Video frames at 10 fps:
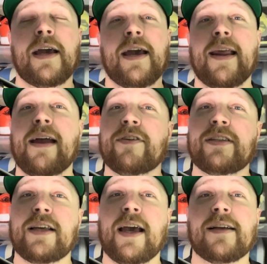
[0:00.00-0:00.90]
an
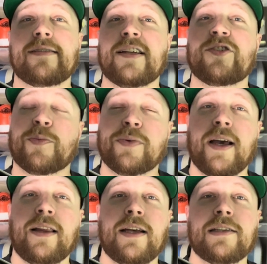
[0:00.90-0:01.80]
everyday essential
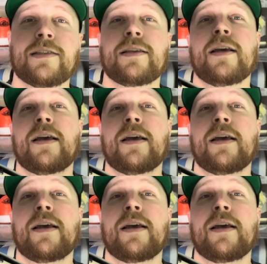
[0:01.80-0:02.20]
playlist.